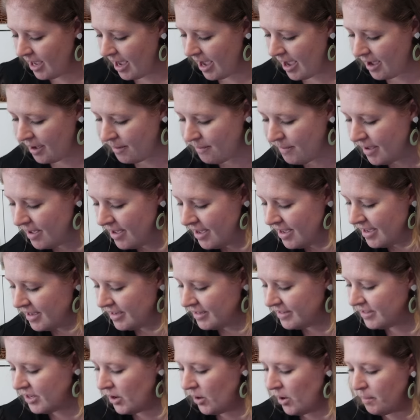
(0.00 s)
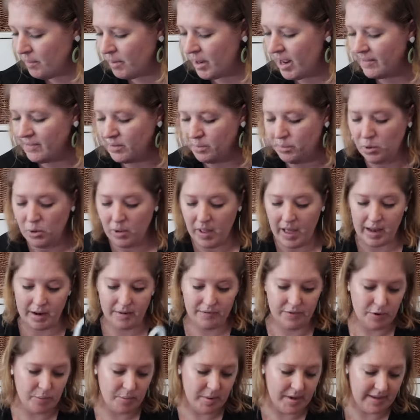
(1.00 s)
Um, so I'm gonna have to pull out a
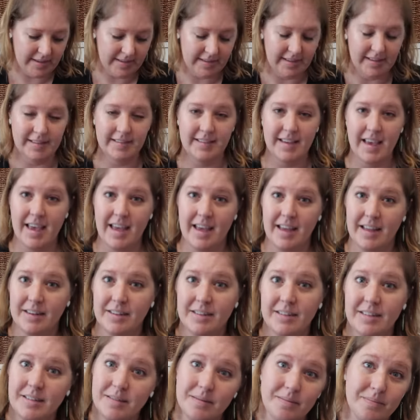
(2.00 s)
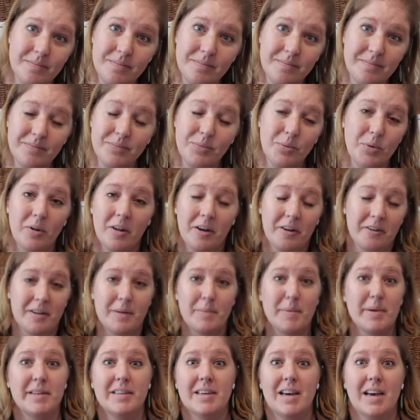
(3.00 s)
few pieces and we'll already
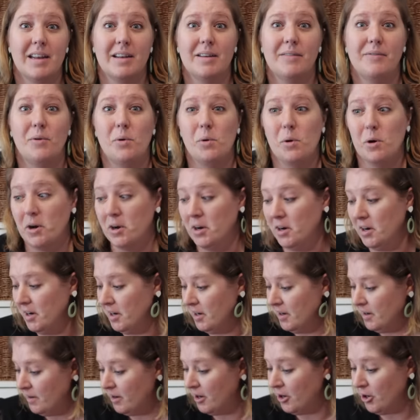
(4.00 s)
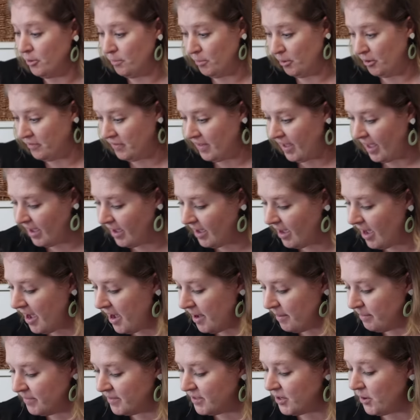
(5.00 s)
be done for her birthday.
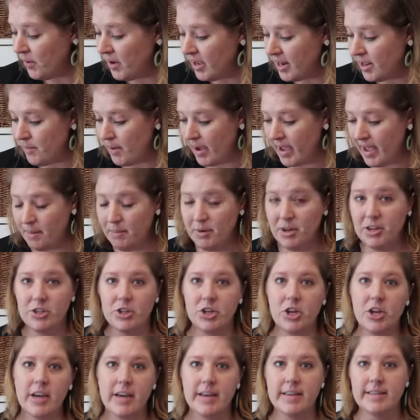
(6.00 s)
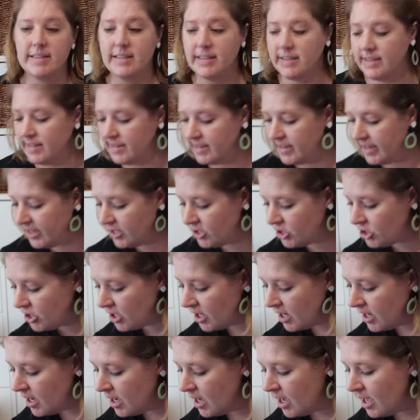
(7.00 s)
Um, so anyway, I'm gonna show you guys the Stitch
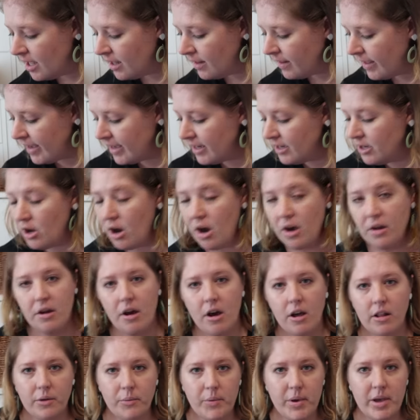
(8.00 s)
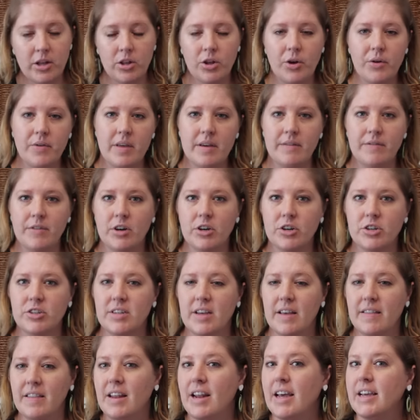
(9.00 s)
like non-Halloween clothing first.
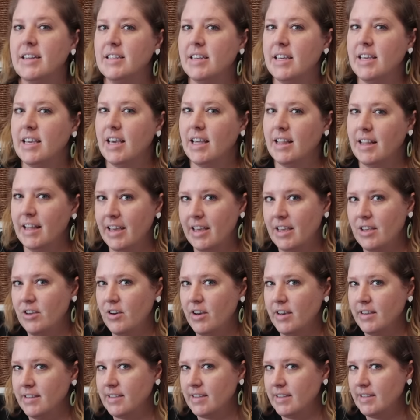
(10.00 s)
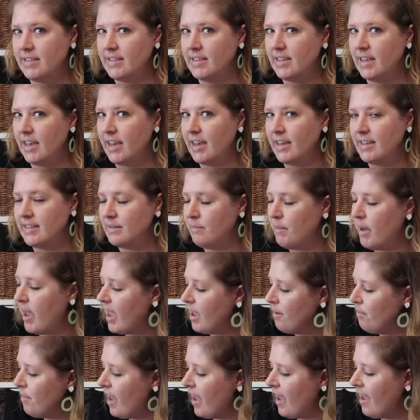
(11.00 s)
And then I did get like, you guys can see I got some
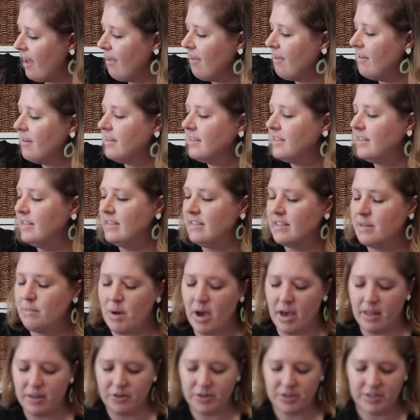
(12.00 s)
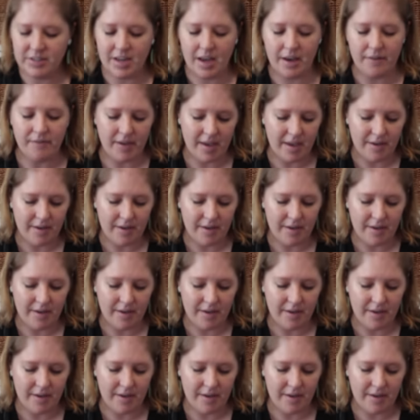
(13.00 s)
hay bales and some other stuff.